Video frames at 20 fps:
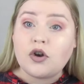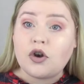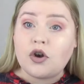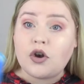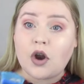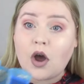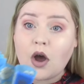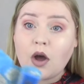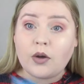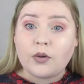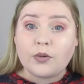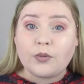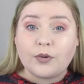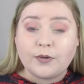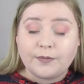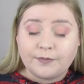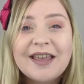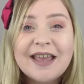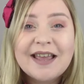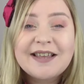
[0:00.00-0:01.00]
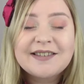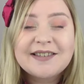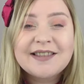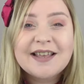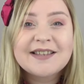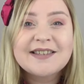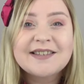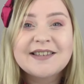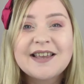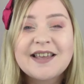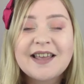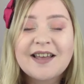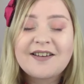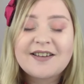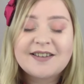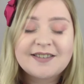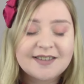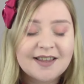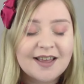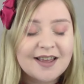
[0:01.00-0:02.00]
No. Okay, so that's it,
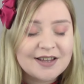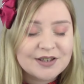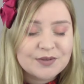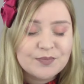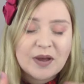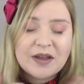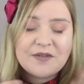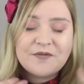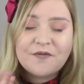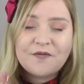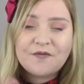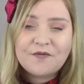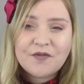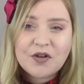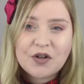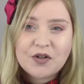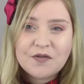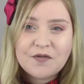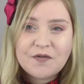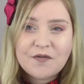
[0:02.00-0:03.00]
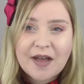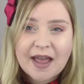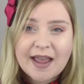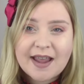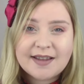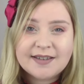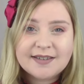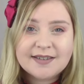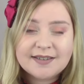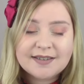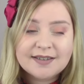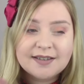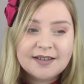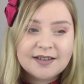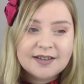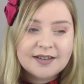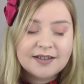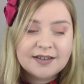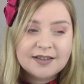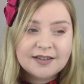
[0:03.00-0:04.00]
guys. That is my full face,
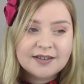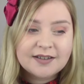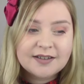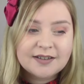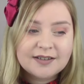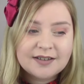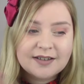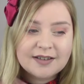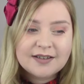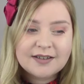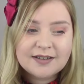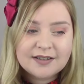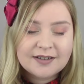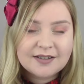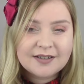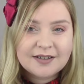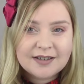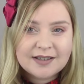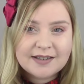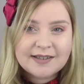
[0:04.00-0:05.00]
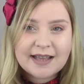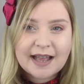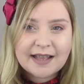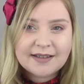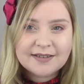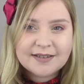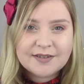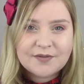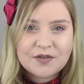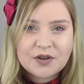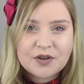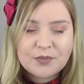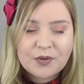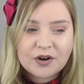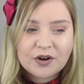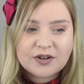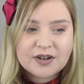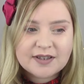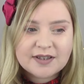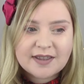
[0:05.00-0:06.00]
sans a few
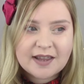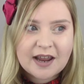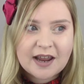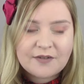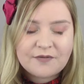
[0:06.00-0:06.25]
products that I